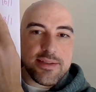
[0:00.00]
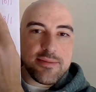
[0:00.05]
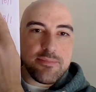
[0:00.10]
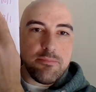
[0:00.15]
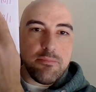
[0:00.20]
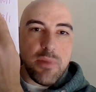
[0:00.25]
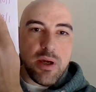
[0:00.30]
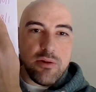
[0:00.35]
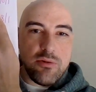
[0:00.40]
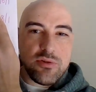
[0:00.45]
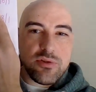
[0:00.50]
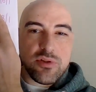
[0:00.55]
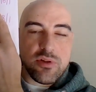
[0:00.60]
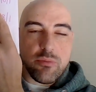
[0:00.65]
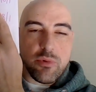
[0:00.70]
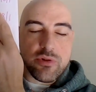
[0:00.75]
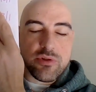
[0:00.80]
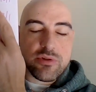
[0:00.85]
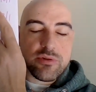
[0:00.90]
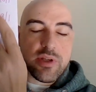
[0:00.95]
most,
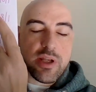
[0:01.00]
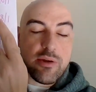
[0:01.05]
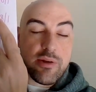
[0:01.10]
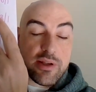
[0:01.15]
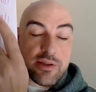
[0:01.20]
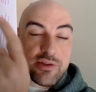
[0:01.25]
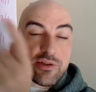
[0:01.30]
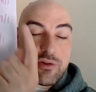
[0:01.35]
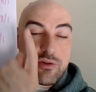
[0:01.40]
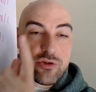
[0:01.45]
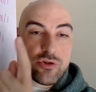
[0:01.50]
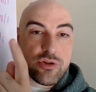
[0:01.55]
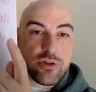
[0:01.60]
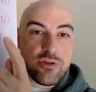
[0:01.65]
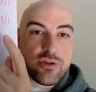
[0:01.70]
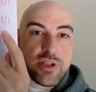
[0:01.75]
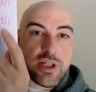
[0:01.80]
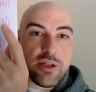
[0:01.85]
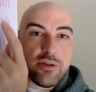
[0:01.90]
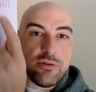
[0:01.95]
well, no, that's not
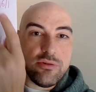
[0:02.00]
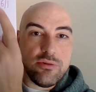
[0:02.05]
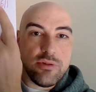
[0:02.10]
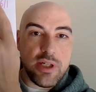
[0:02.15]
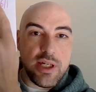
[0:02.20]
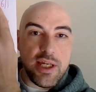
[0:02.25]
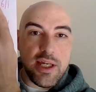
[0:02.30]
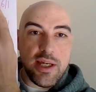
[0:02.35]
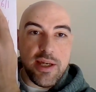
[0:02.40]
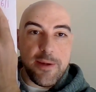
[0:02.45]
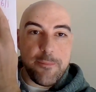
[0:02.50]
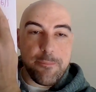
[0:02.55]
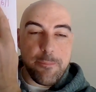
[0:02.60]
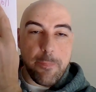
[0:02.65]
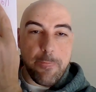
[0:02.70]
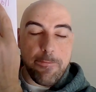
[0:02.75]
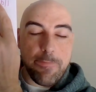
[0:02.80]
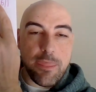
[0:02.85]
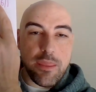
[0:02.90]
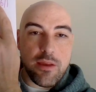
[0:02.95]
true. So
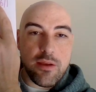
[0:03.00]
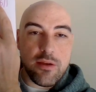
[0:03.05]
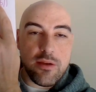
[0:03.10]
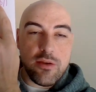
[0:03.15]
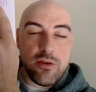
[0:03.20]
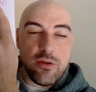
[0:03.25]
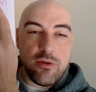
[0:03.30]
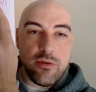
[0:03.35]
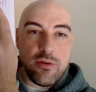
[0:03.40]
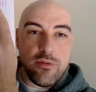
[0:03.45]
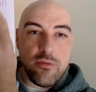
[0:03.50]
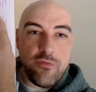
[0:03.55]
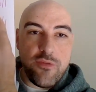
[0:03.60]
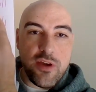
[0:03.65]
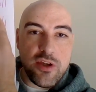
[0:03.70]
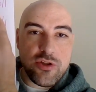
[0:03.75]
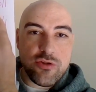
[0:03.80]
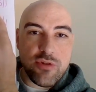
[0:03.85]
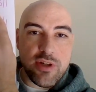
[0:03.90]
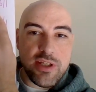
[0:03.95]

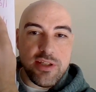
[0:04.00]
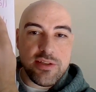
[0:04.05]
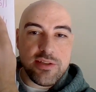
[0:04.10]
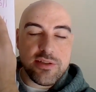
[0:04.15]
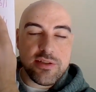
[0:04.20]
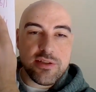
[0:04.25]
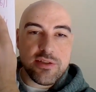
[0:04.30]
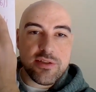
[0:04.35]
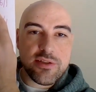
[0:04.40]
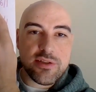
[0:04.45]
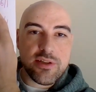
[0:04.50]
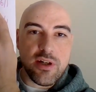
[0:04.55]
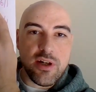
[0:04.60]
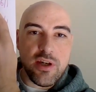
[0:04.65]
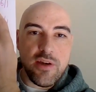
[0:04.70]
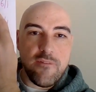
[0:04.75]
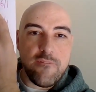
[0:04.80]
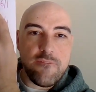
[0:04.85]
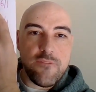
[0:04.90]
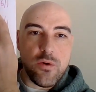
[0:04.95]
first race,
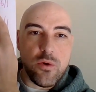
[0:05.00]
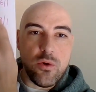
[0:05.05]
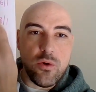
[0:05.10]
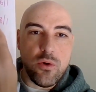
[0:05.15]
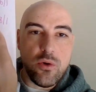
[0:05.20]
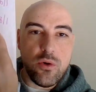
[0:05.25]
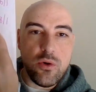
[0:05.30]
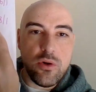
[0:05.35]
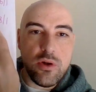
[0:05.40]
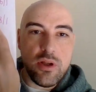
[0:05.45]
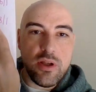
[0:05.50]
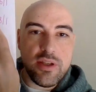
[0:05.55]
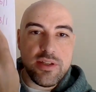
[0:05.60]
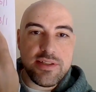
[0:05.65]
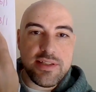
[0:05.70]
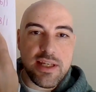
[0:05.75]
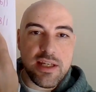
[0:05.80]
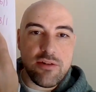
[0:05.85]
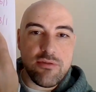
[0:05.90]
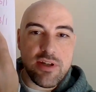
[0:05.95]
Sky of 4.
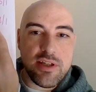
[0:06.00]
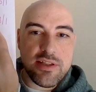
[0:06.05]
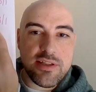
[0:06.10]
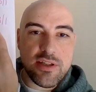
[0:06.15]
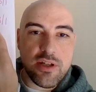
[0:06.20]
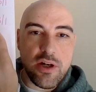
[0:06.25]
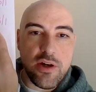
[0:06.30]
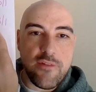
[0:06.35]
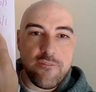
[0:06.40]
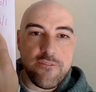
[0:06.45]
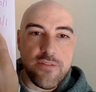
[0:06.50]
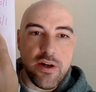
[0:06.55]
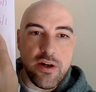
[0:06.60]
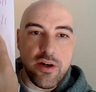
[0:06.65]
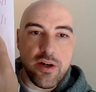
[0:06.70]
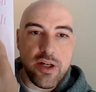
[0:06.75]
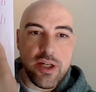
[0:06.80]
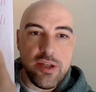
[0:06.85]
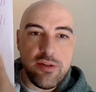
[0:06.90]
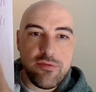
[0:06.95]
Second race, Sky of
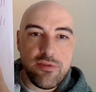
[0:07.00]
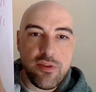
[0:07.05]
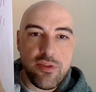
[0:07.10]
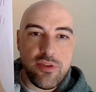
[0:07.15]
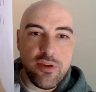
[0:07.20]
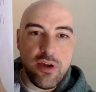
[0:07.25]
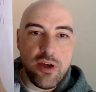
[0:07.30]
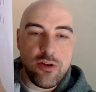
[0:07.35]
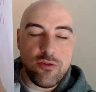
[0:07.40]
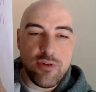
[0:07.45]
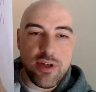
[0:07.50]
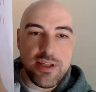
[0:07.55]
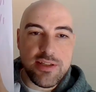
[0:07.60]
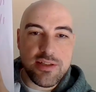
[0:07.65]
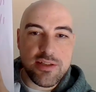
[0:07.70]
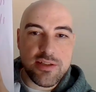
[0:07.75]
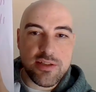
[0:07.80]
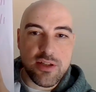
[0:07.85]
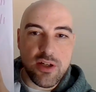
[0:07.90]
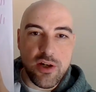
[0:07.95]
5. Third
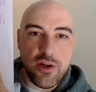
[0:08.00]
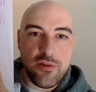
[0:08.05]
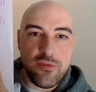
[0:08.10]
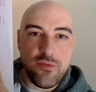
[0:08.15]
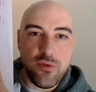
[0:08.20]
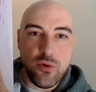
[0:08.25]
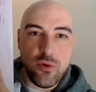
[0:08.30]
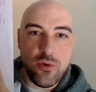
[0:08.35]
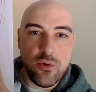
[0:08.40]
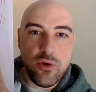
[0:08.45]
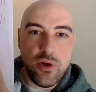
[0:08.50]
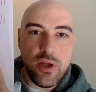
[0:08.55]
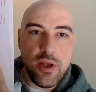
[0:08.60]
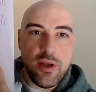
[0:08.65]
race, Sky of 4.